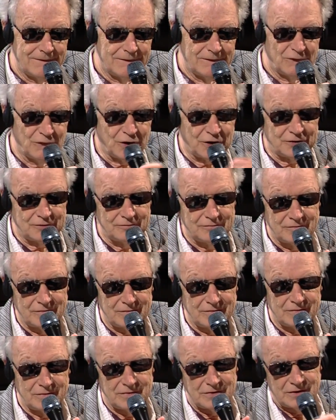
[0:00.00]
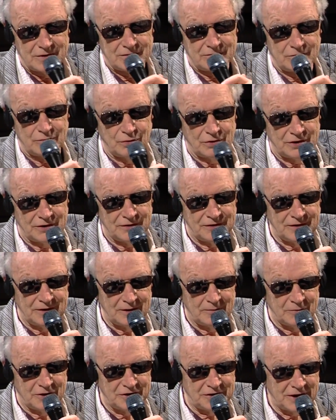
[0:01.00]
what a
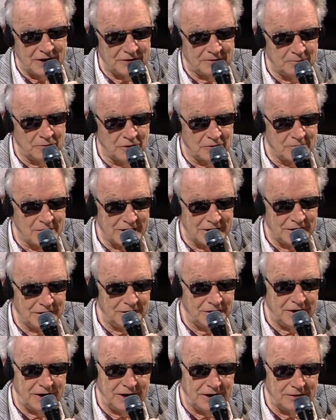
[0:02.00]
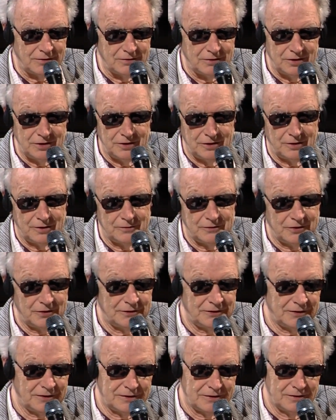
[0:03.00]
cinema textbook might contain. You know,
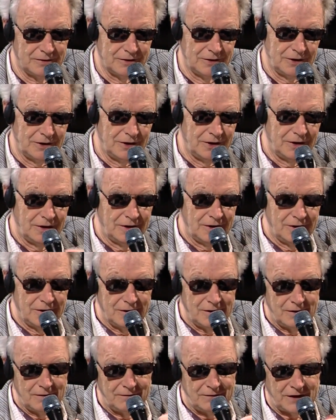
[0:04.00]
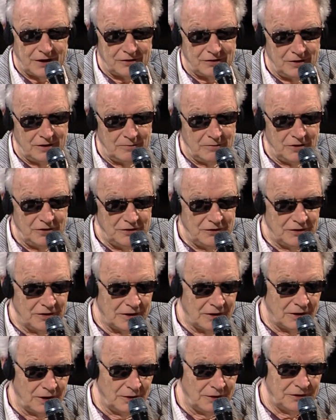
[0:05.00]
there's a affection image is a
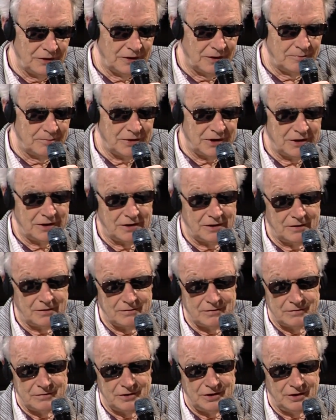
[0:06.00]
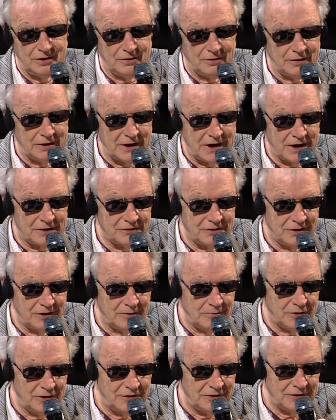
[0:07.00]
close-up, and an action
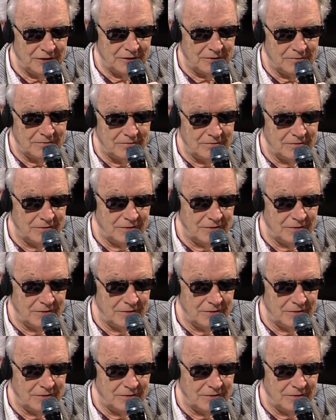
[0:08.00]
image is a